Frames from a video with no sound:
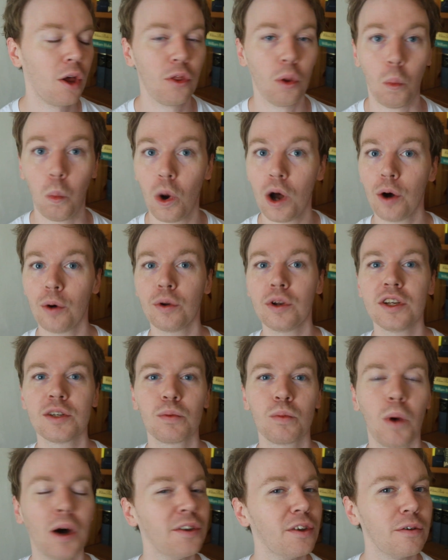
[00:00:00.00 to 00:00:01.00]
the world
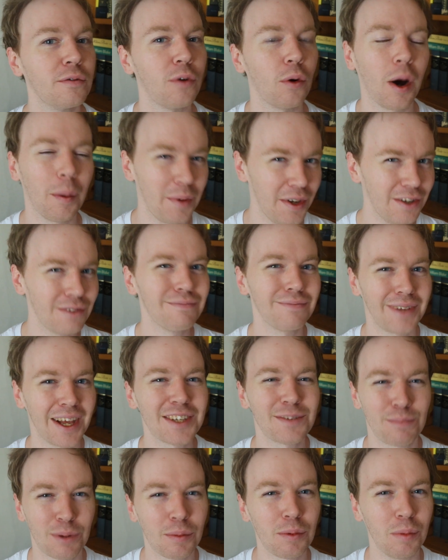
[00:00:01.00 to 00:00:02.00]
is wonderful, I mean,
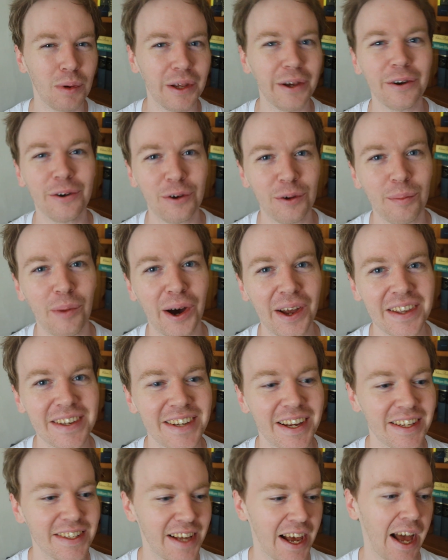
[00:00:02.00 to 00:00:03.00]
that's probably a good
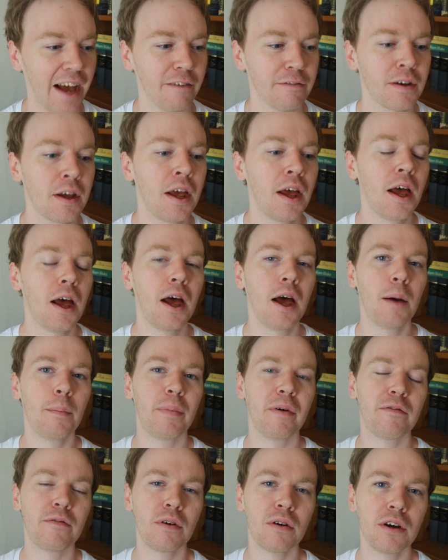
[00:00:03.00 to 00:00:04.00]
mindset to have.
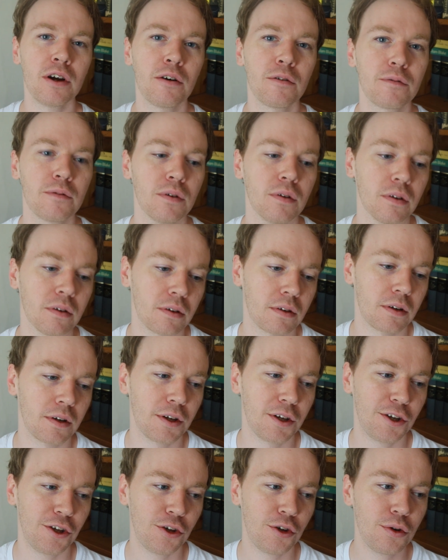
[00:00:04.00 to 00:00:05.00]
But very often,
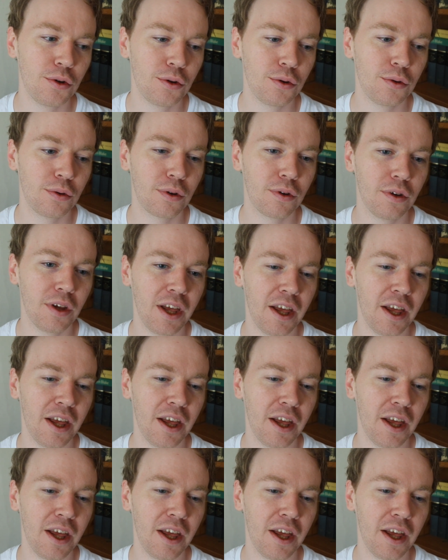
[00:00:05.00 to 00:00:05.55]
you